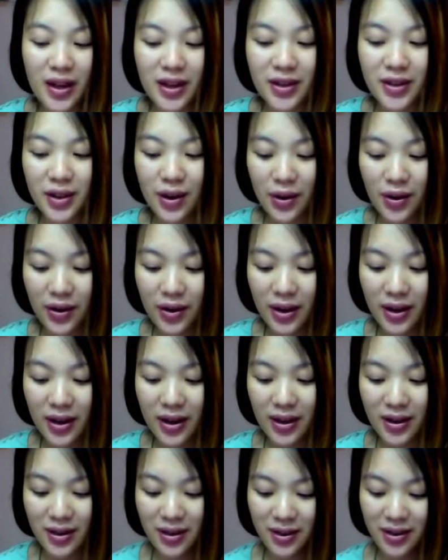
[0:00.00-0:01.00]
So
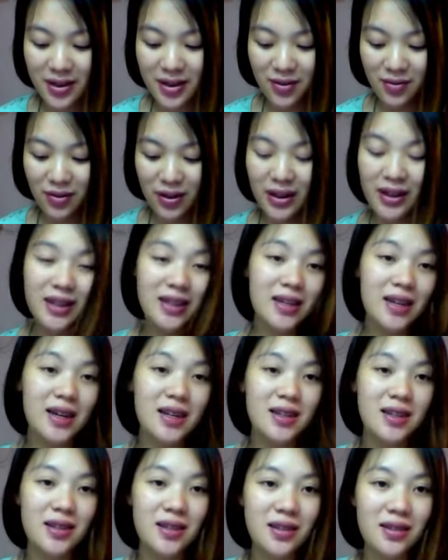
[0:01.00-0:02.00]
it really
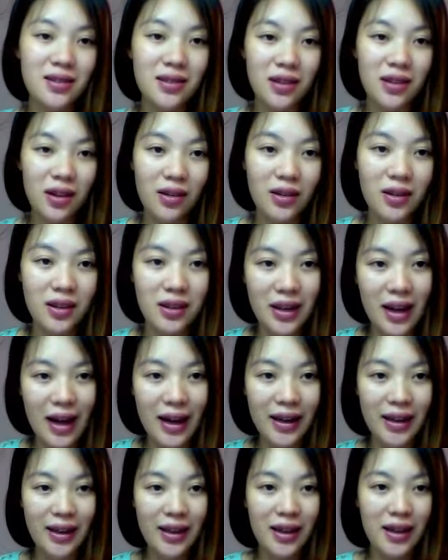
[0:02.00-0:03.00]
does look
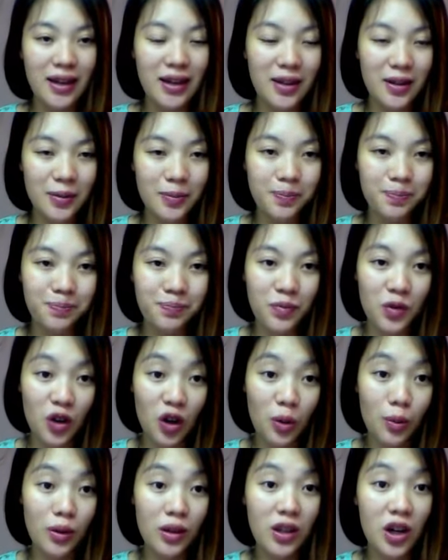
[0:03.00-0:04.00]
like a
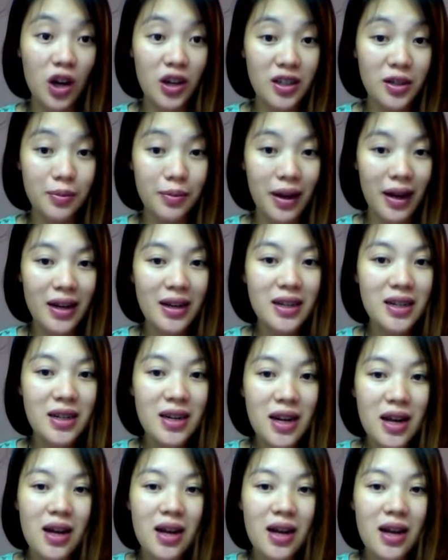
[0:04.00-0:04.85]
normal cotton bud,